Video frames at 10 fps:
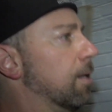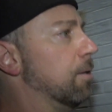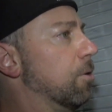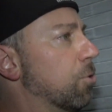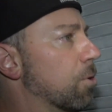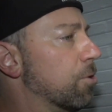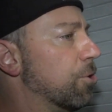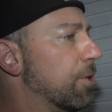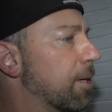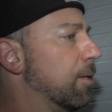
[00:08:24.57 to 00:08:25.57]
the doors
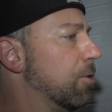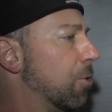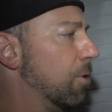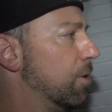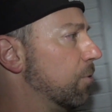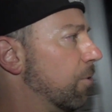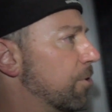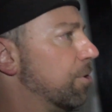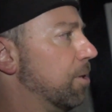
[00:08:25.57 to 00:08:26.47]
shutting, toilets flushing,